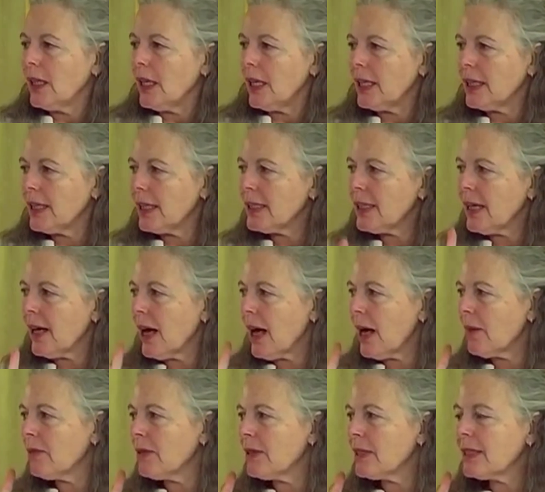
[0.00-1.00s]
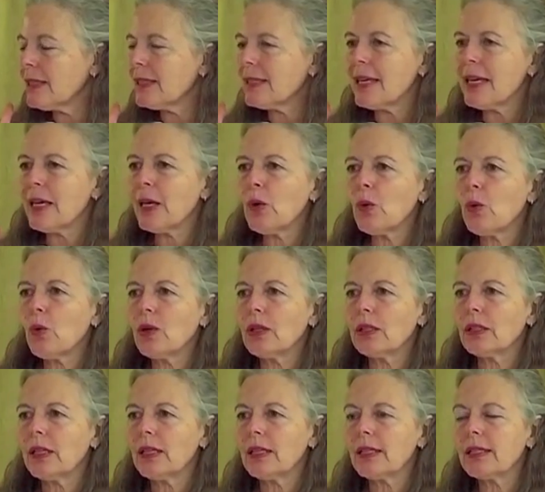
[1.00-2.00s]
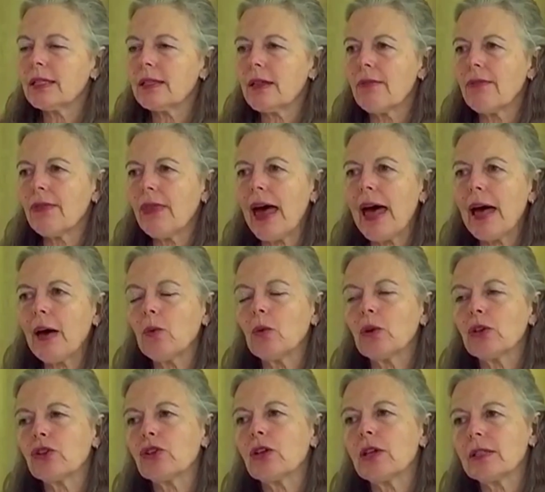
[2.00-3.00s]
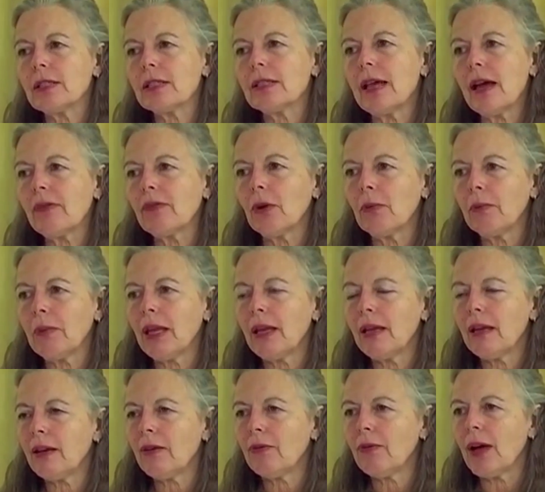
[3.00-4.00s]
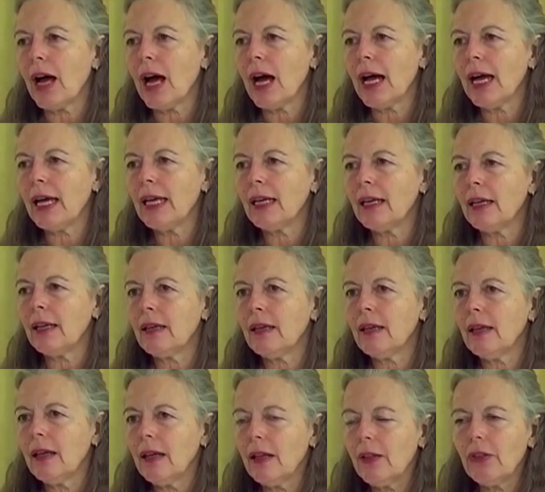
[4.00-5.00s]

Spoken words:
In the timeless equalness of that which has never been divided,